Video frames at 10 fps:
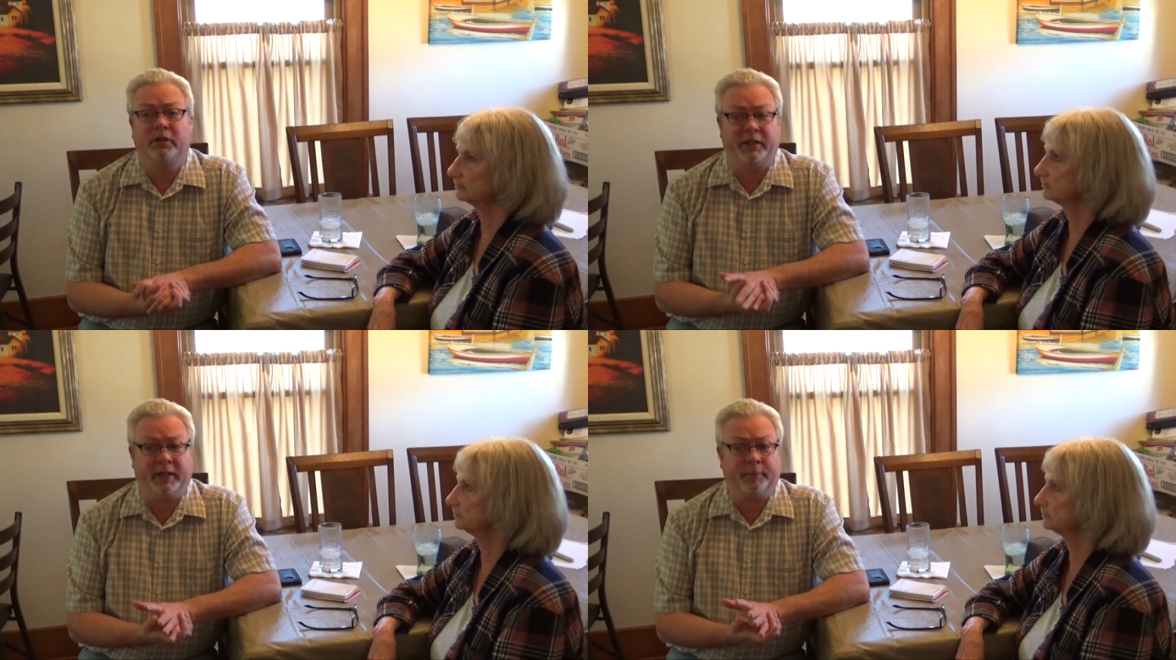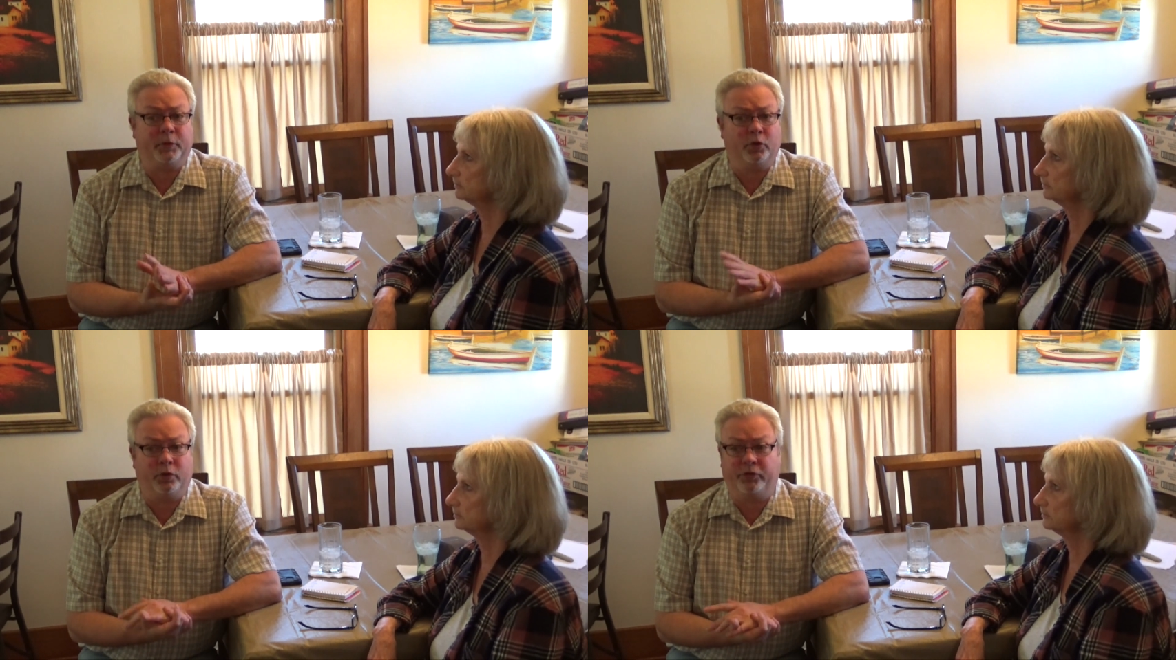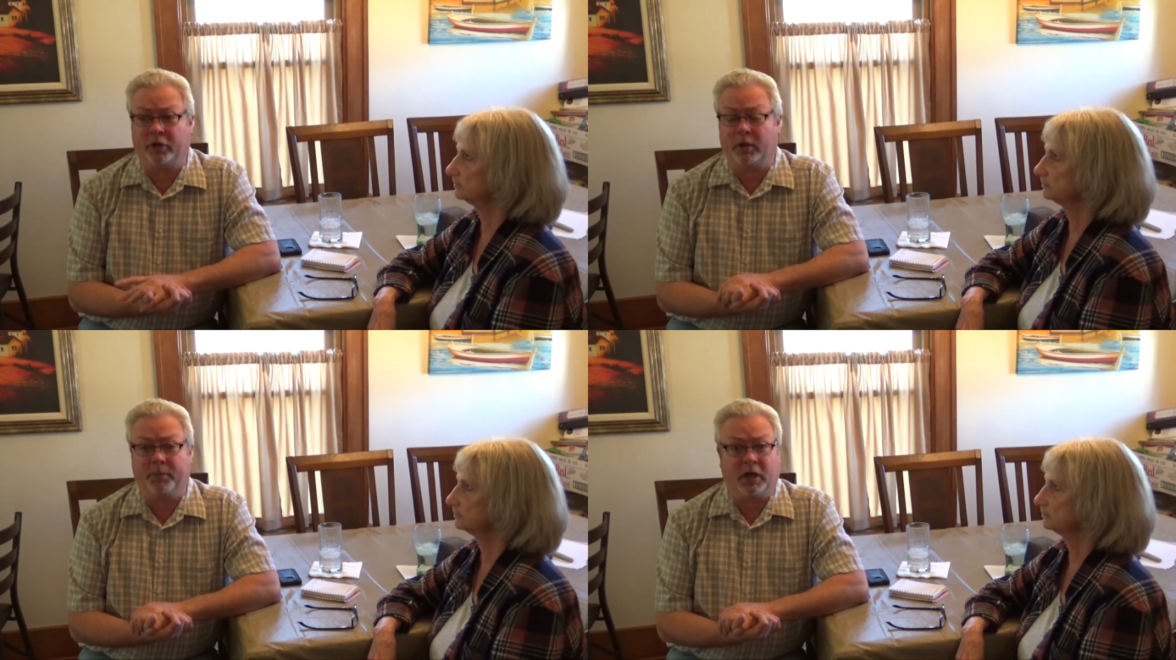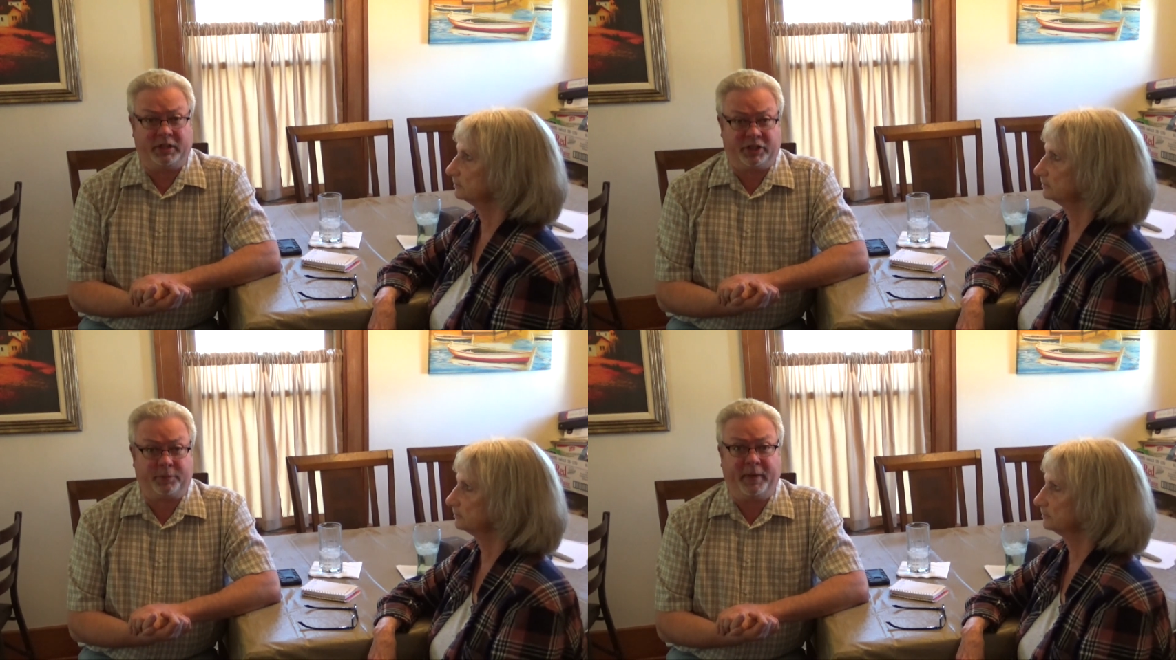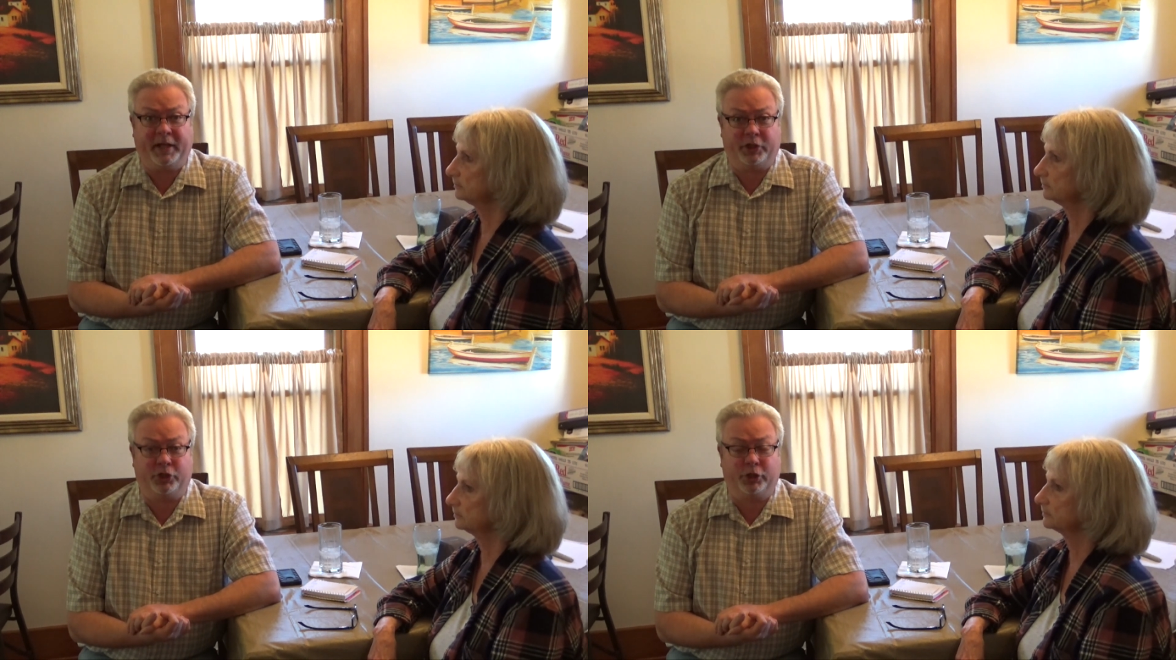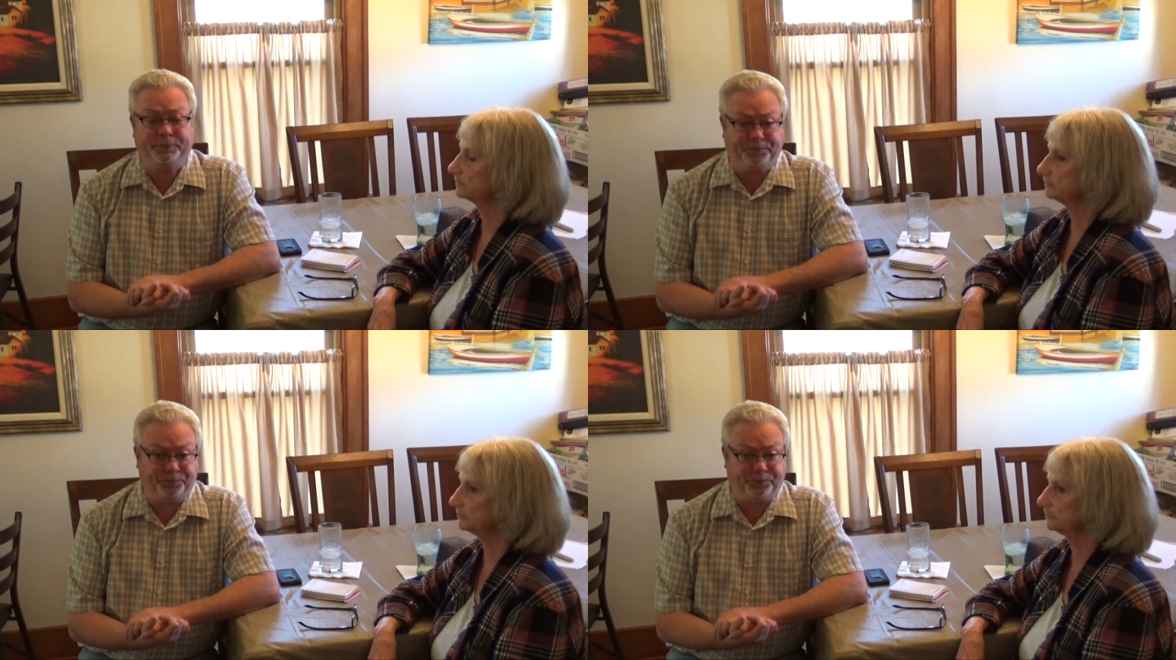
Speaker 1: Tim, who is our project manager,